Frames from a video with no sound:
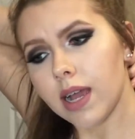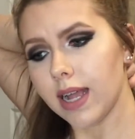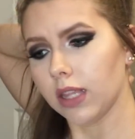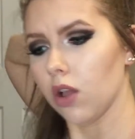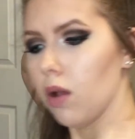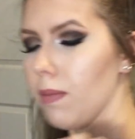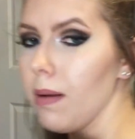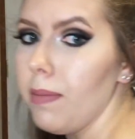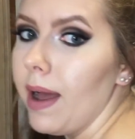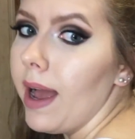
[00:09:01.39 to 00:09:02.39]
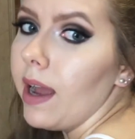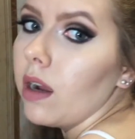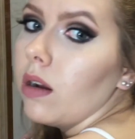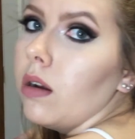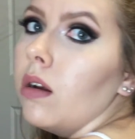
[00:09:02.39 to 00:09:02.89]
It's on my
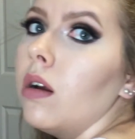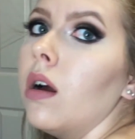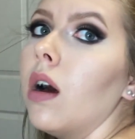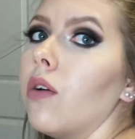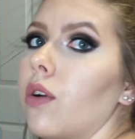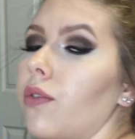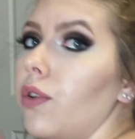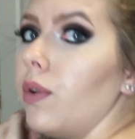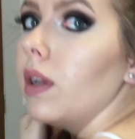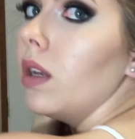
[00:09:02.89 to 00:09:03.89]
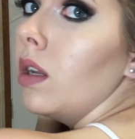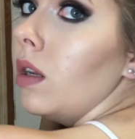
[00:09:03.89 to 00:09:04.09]
back. I don't know if you can.